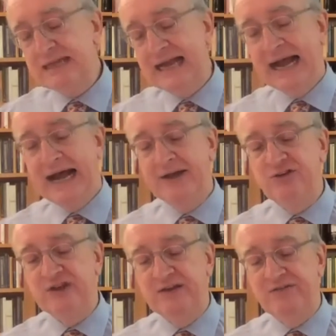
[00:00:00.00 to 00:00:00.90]

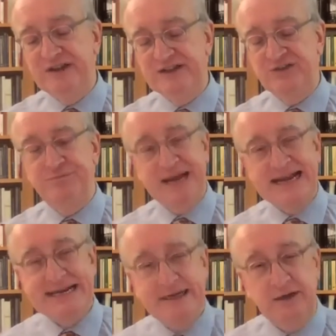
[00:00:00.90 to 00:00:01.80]
And in a fit of
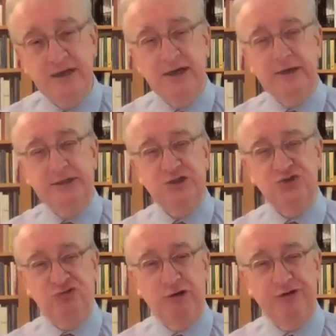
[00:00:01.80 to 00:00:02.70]
pique,
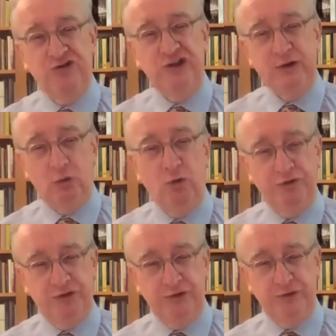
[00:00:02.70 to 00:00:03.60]
Strozzi
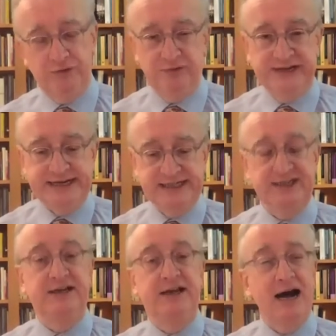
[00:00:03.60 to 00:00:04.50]
ordered these
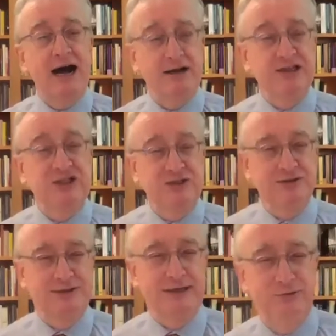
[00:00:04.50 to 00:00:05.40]
garces,
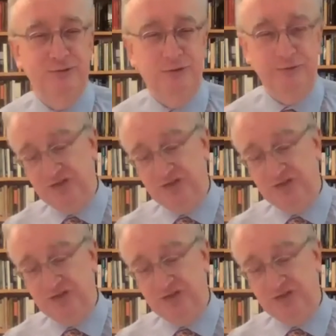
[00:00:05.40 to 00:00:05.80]
as they were called, which